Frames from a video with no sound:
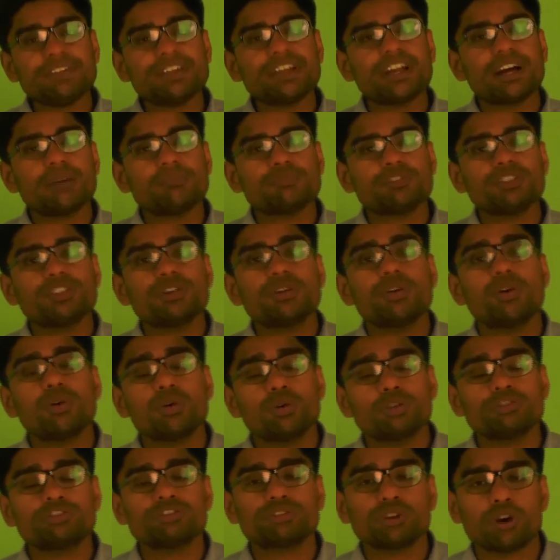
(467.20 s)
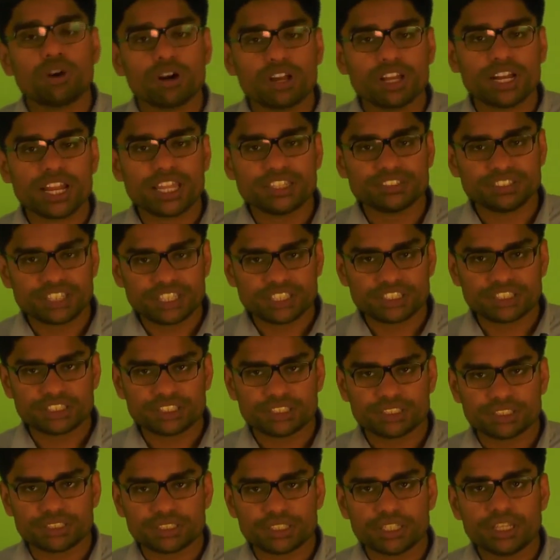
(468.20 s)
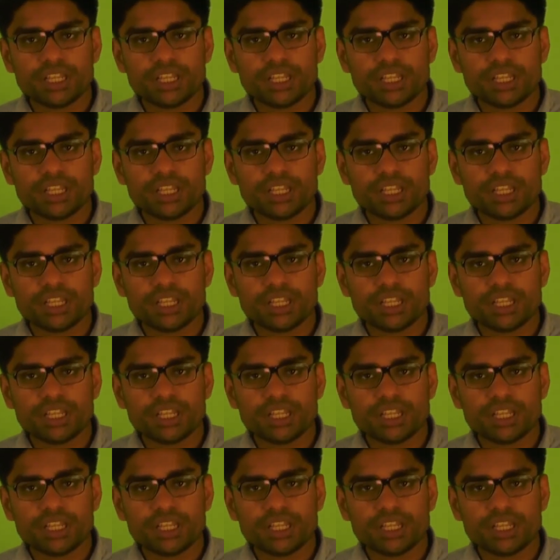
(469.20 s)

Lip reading: we come to the host organization.